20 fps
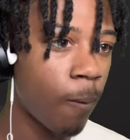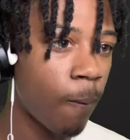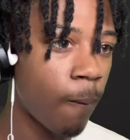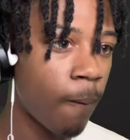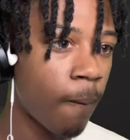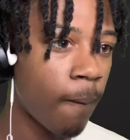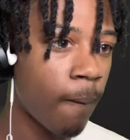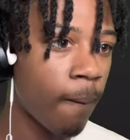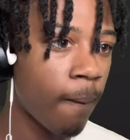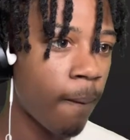
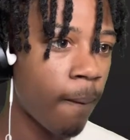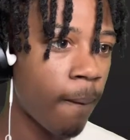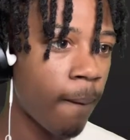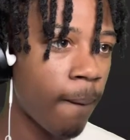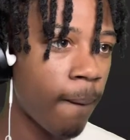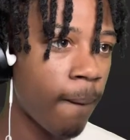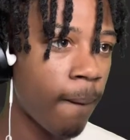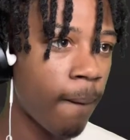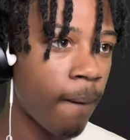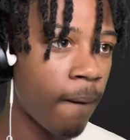
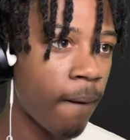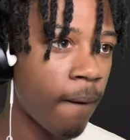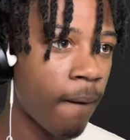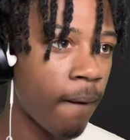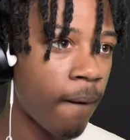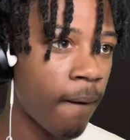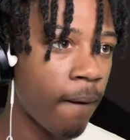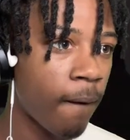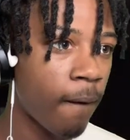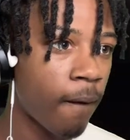
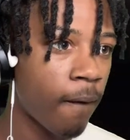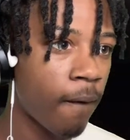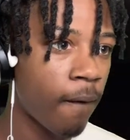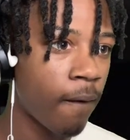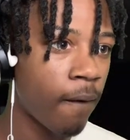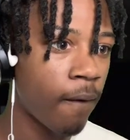(no one is talking)